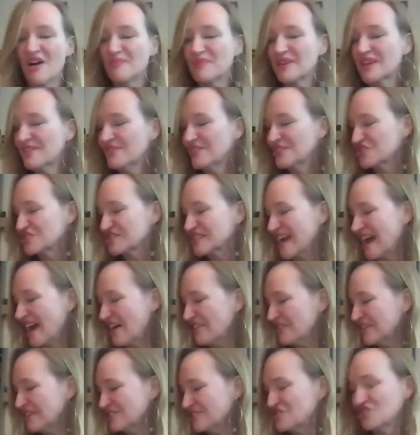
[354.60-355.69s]
Even just
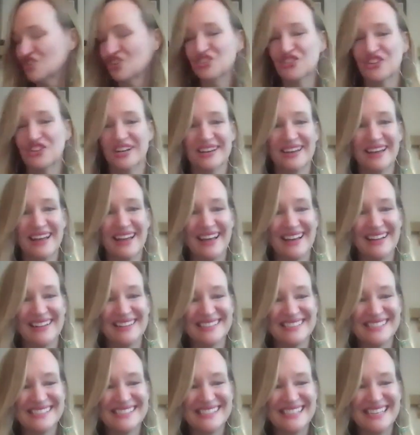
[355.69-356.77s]
having children
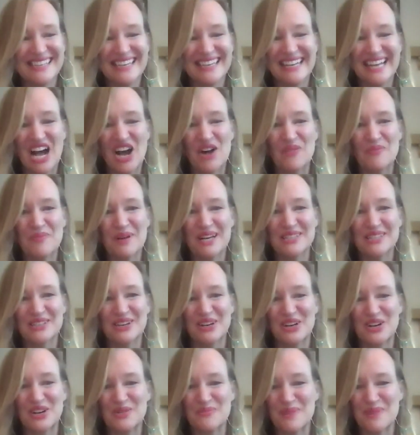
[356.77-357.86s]
and seeing how my
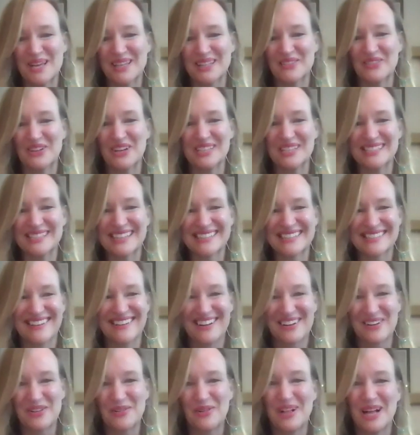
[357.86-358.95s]
daughter may live on
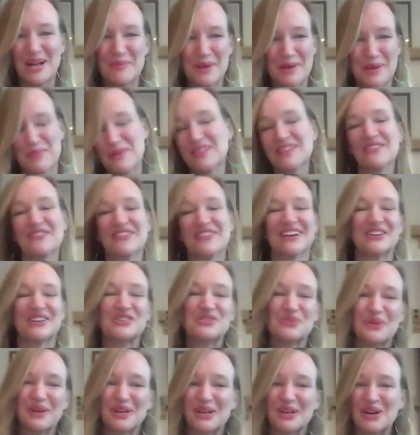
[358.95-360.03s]
TikTok while I may be living on
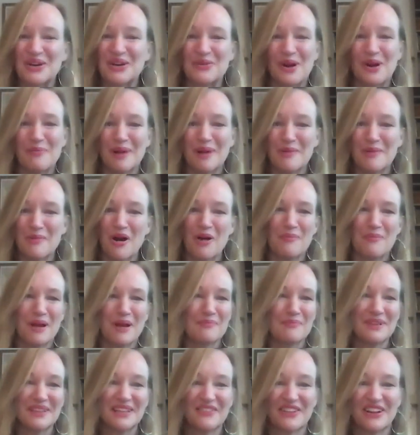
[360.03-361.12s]
Twitter, while my mom might
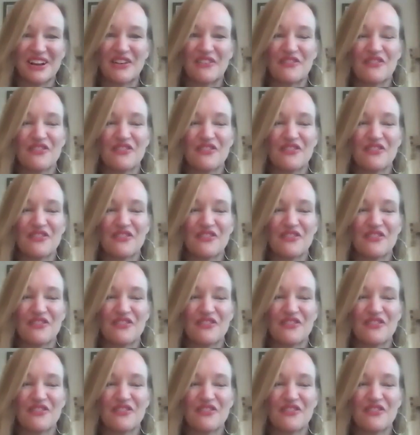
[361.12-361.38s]
be living on